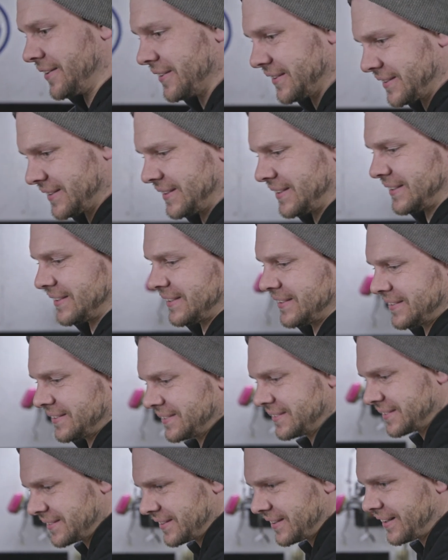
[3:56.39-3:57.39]
looks
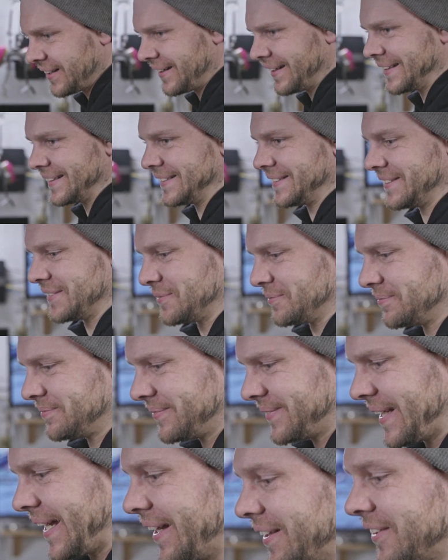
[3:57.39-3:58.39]
awesome.
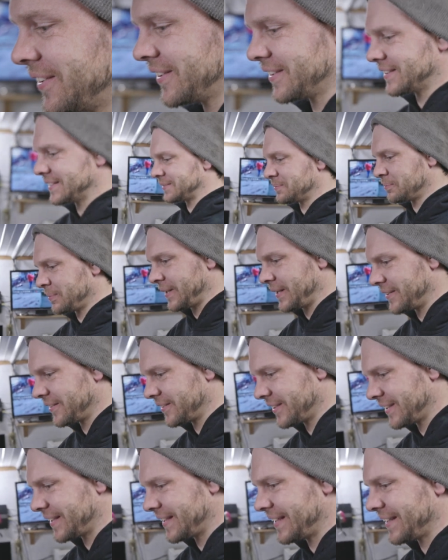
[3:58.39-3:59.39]
That looks
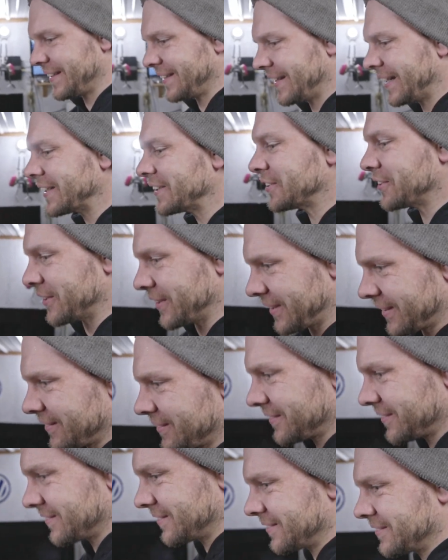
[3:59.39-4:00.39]
better than the electric.
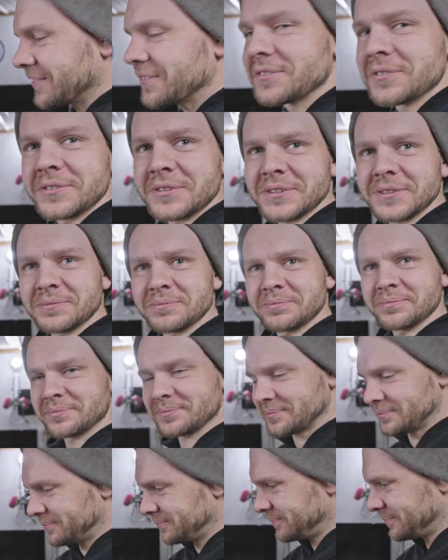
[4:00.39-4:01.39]
Yeah, it looks like it
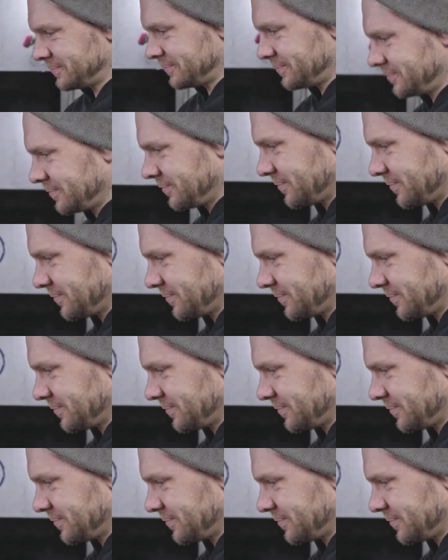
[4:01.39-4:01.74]
came out of a